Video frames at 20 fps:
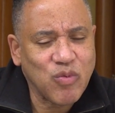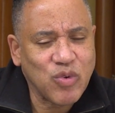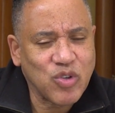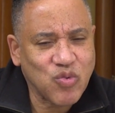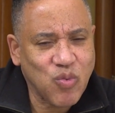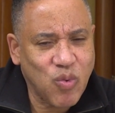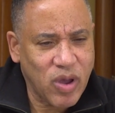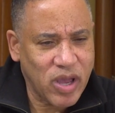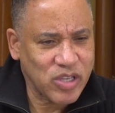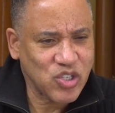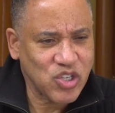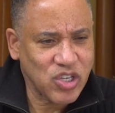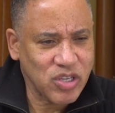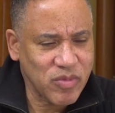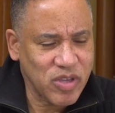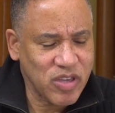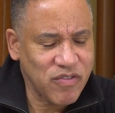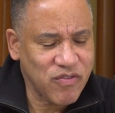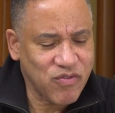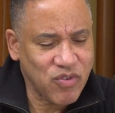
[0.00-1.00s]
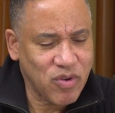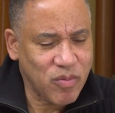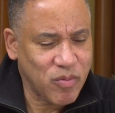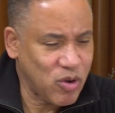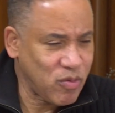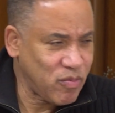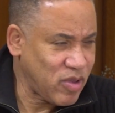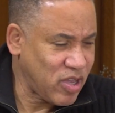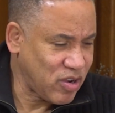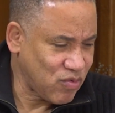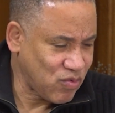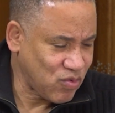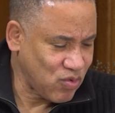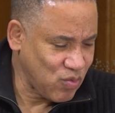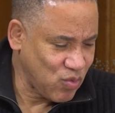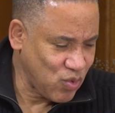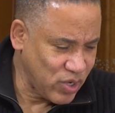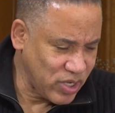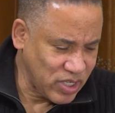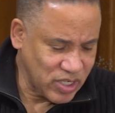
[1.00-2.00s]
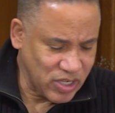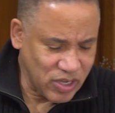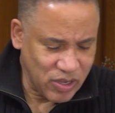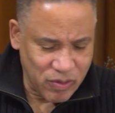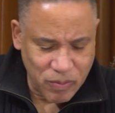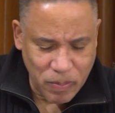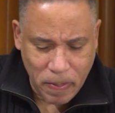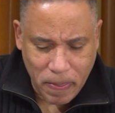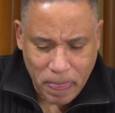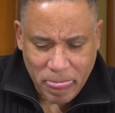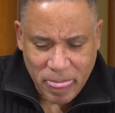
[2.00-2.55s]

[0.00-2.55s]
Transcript: was watching me from her bedroom window.